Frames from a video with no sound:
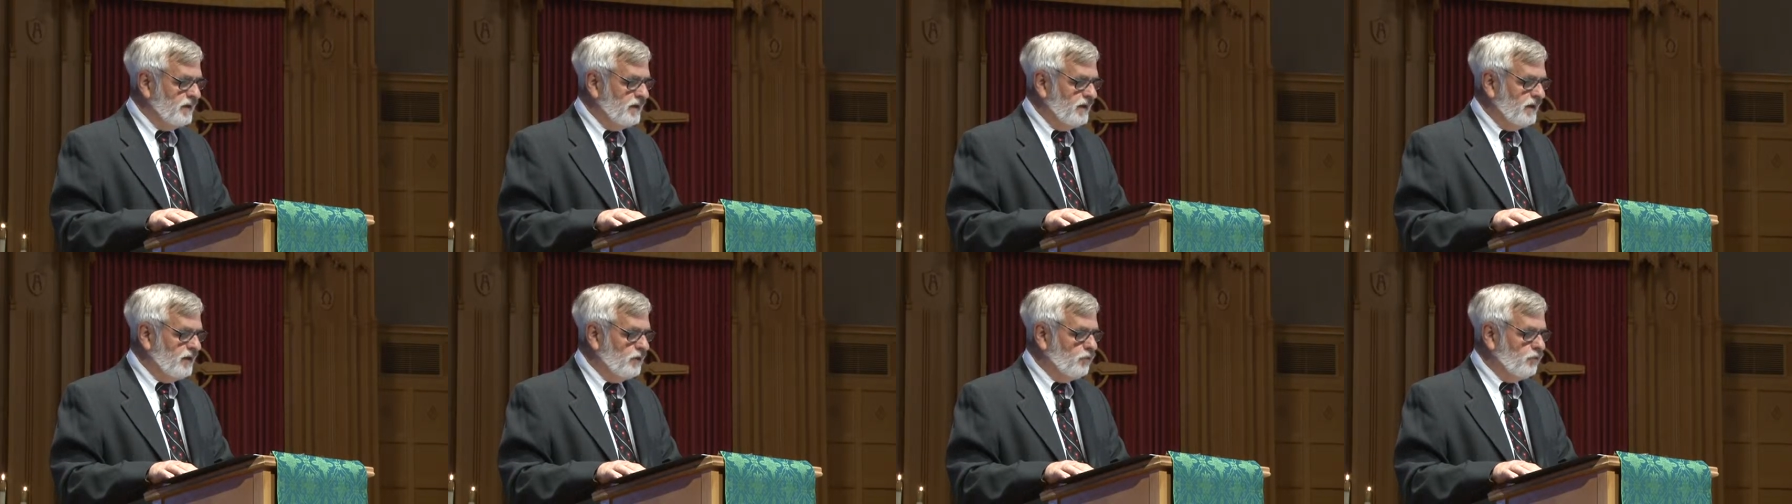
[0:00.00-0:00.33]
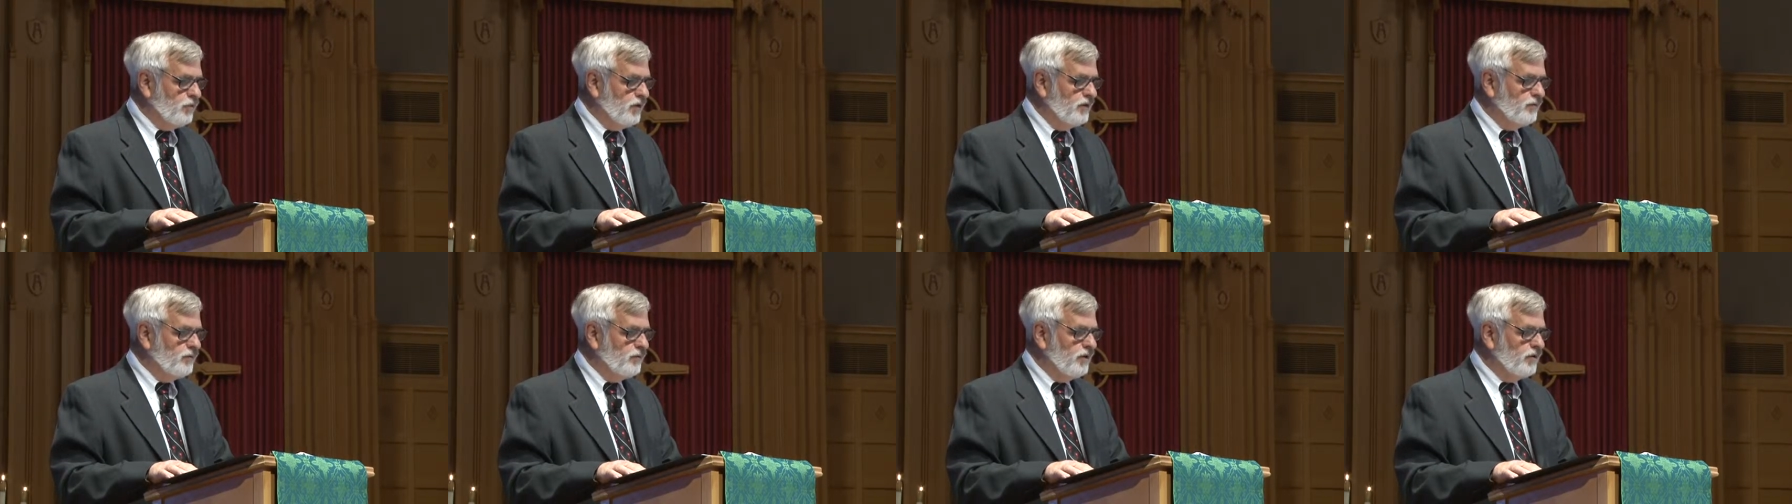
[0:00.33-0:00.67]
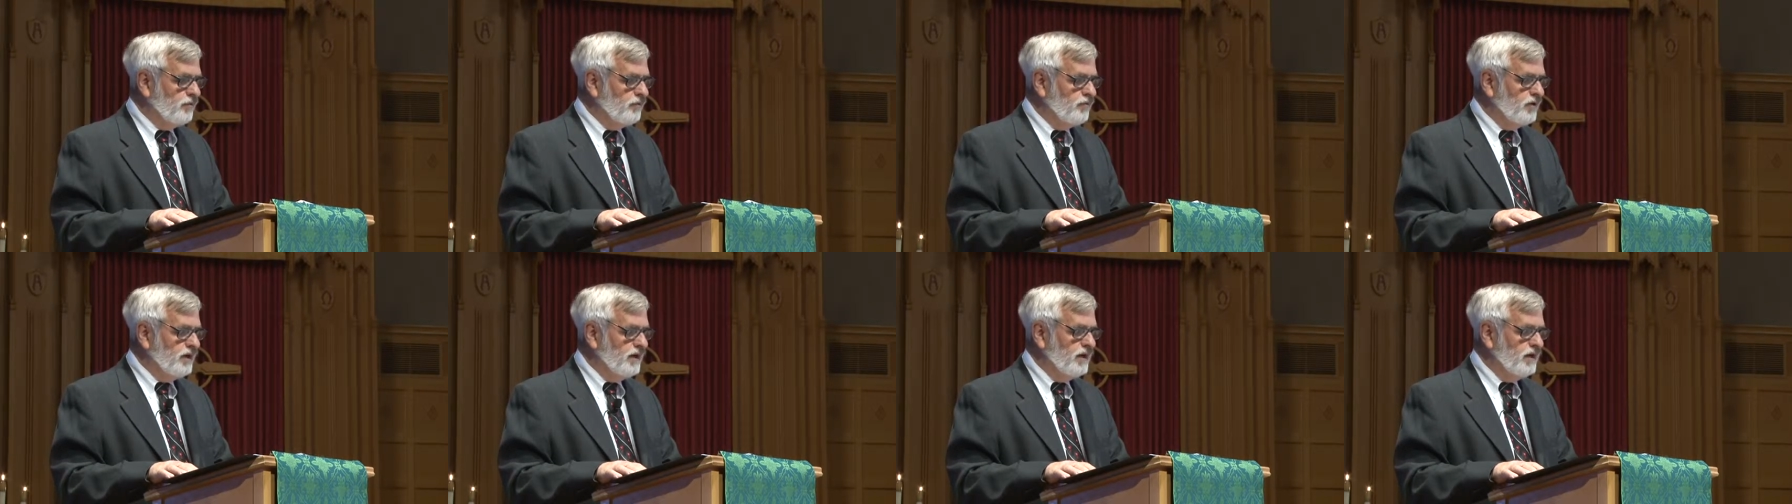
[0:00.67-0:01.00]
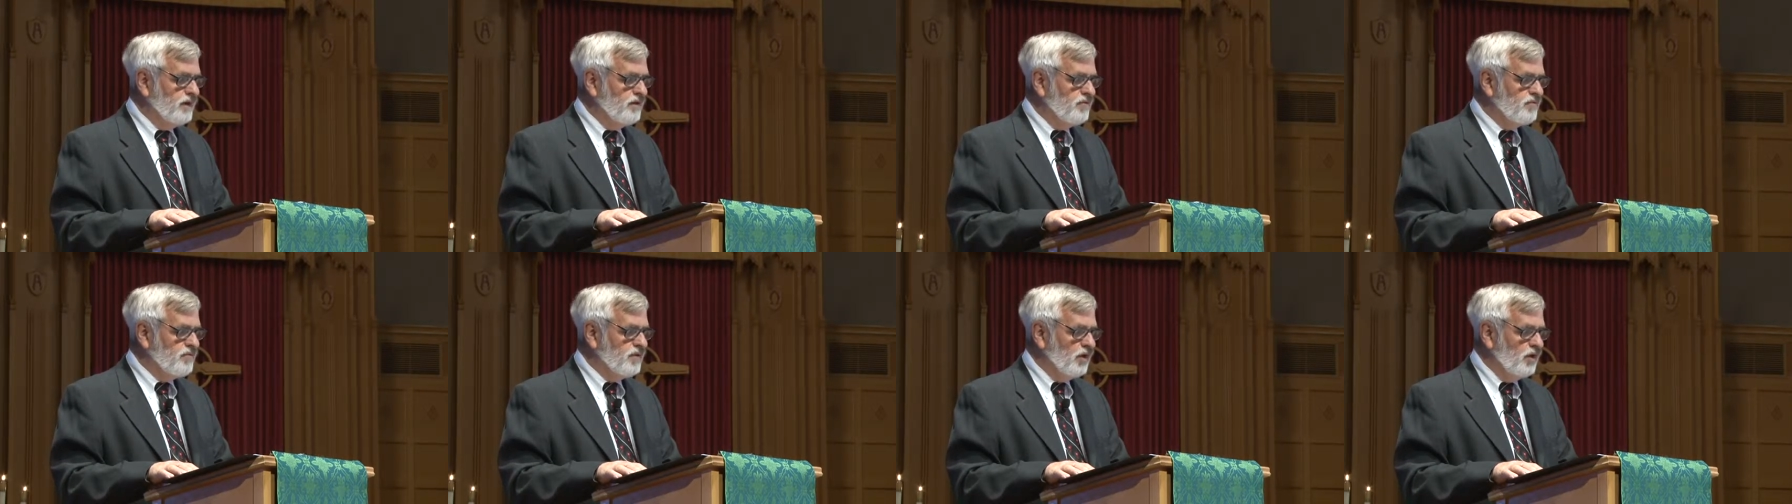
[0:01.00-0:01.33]
And when we
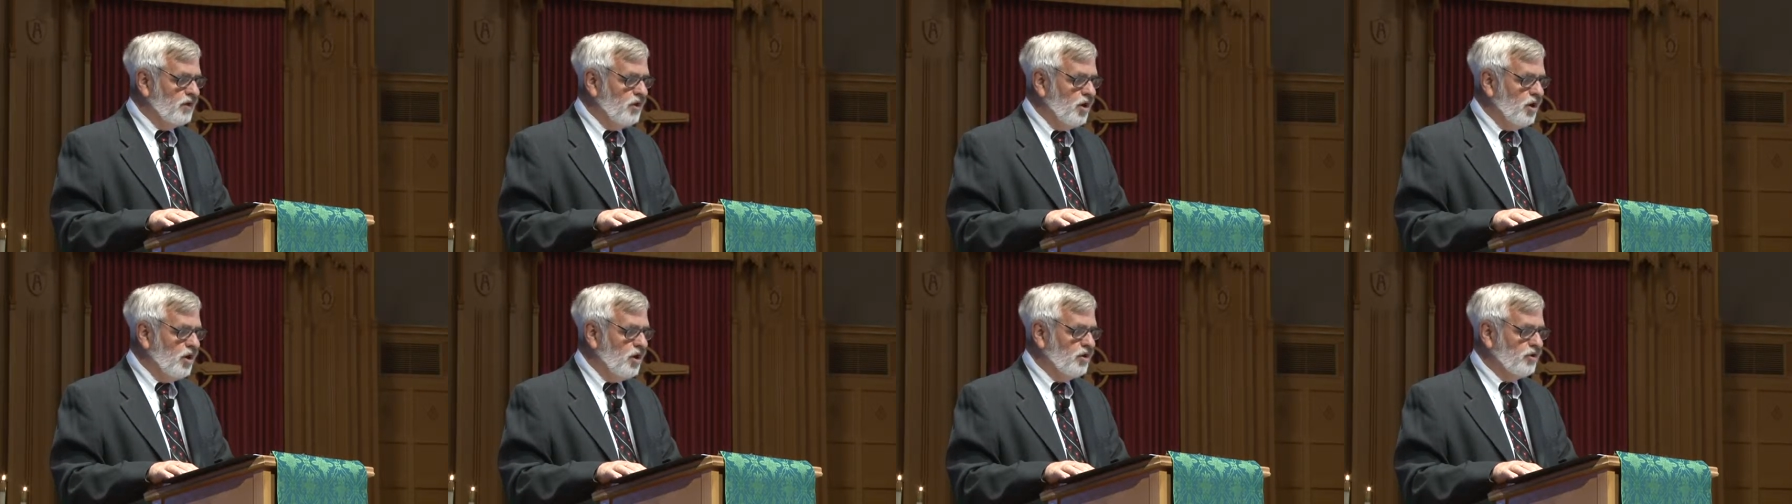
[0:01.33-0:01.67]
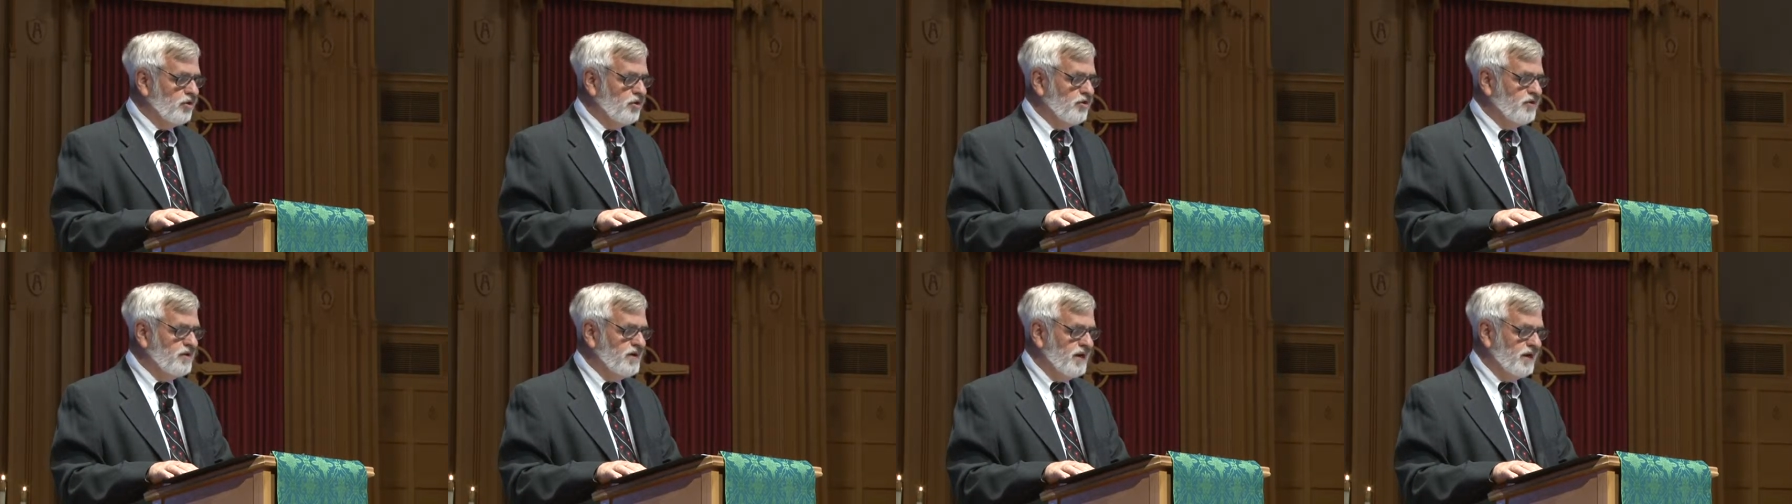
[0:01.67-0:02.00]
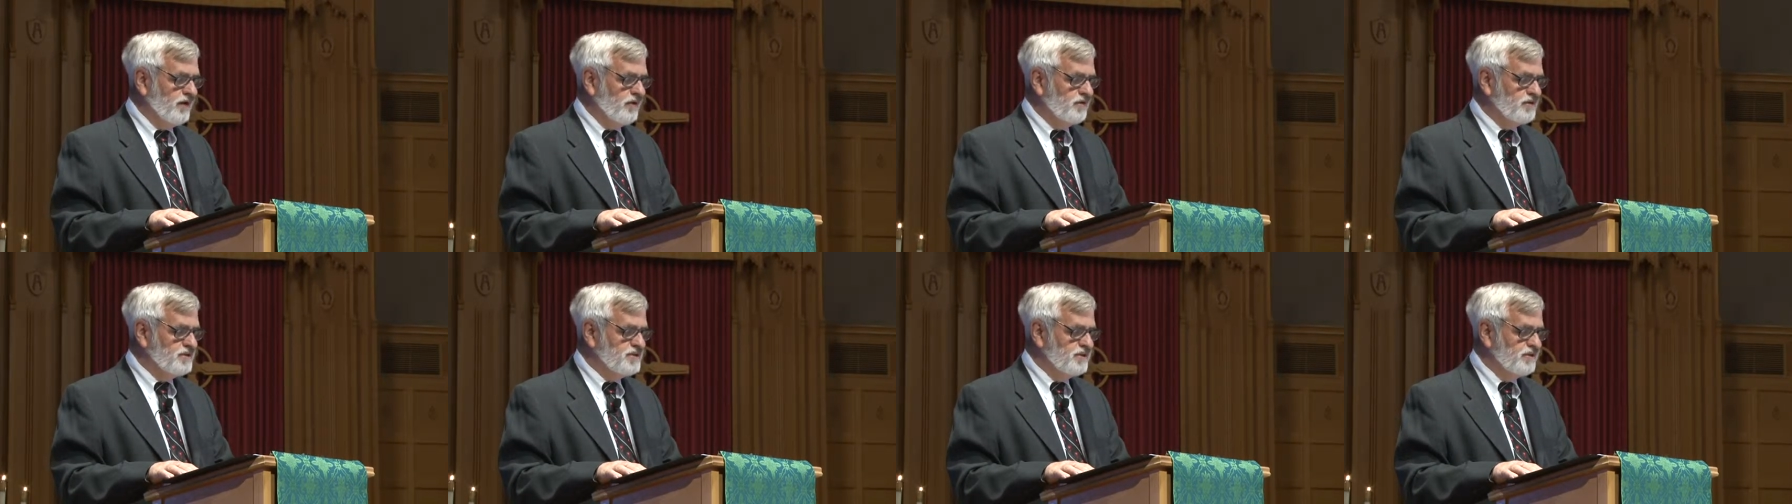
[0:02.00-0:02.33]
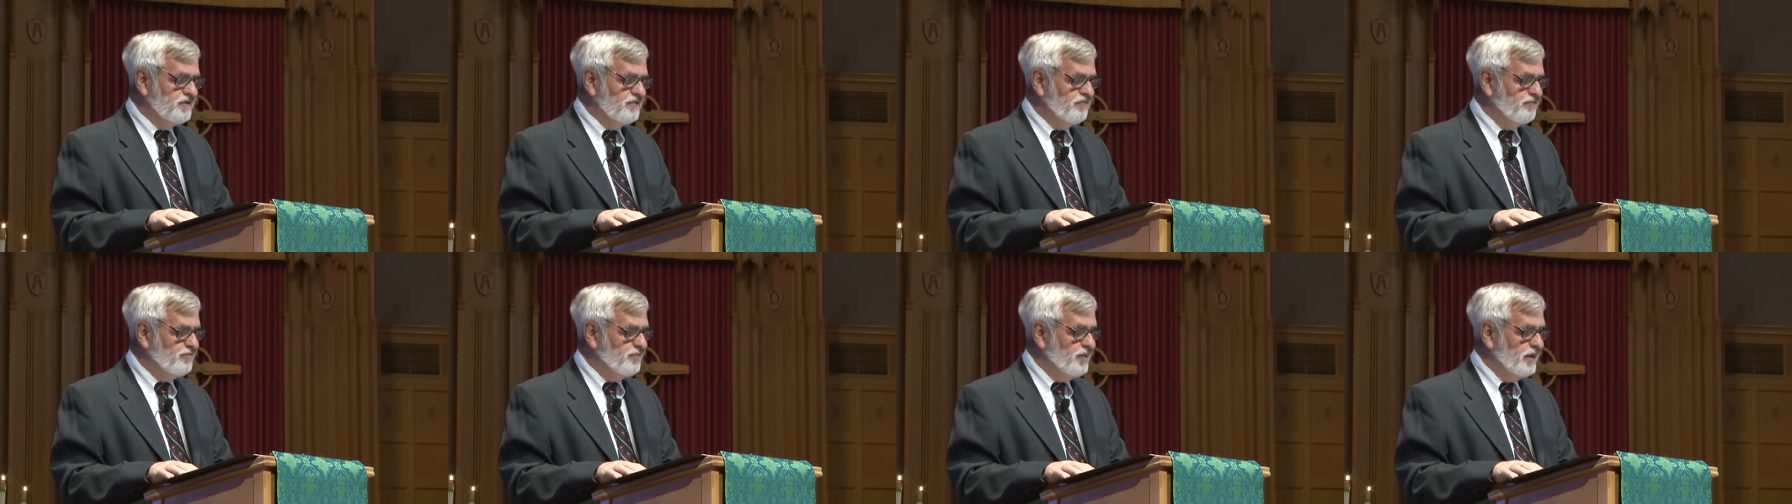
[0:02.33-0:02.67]
read the longer
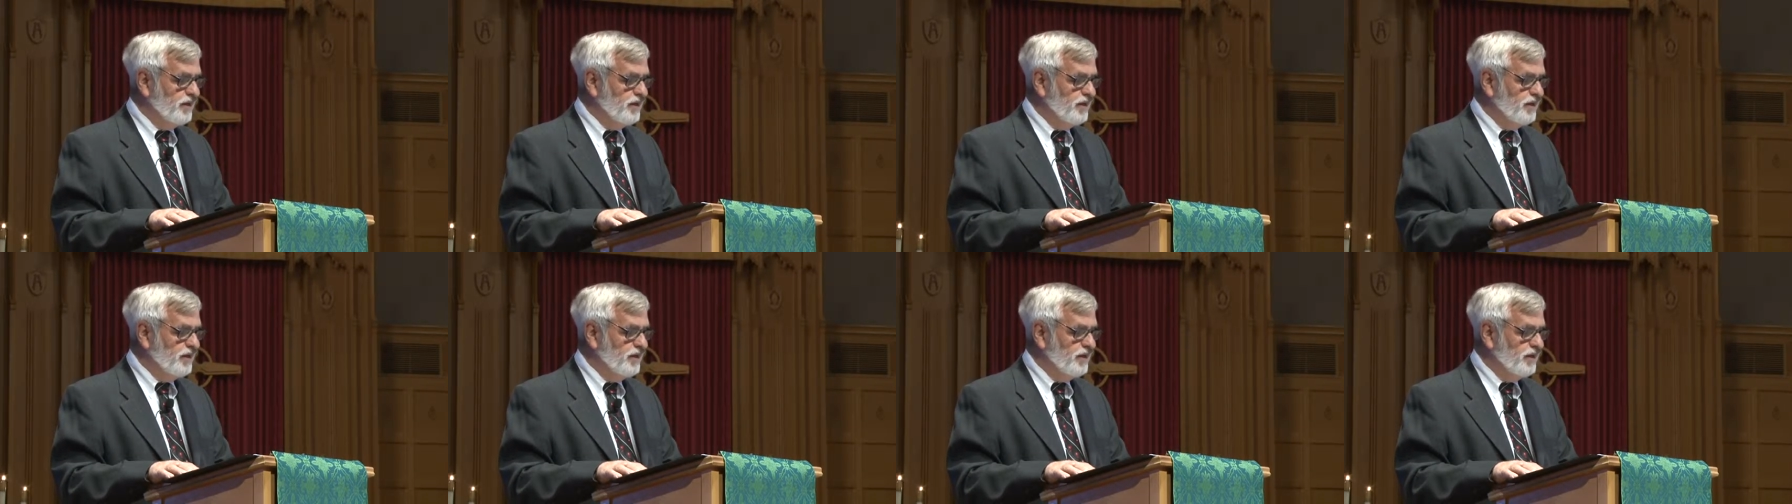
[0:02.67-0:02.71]
narrative